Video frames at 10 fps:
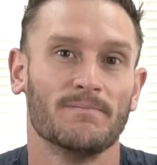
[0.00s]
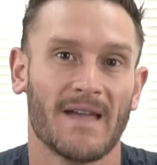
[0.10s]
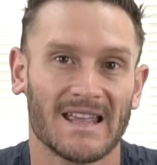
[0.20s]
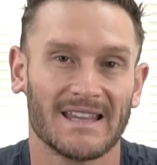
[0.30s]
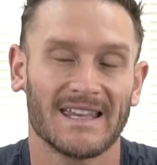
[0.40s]

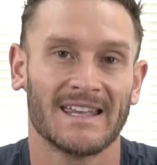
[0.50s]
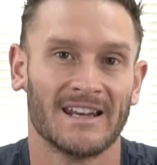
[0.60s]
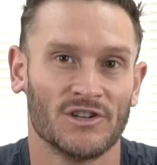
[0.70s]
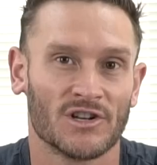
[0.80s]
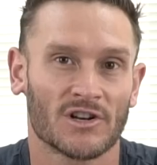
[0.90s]
mainly in
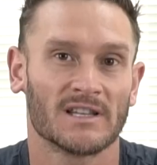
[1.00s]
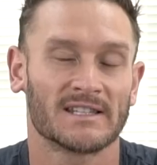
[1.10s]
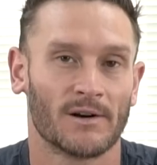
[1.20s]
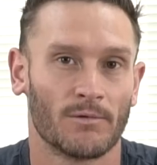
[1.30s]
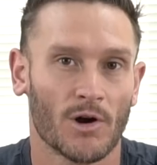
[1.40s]

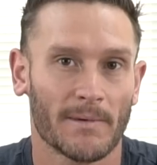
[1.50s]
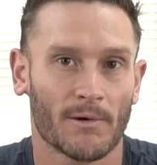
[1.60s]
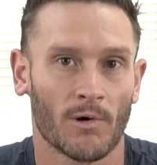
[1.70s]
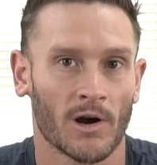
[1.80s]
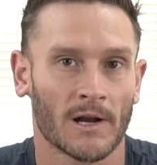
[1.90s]
endurance and
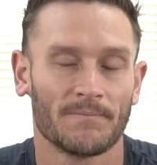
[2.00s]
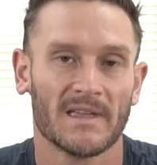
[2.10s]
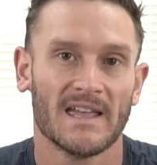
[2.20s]
aerobic work,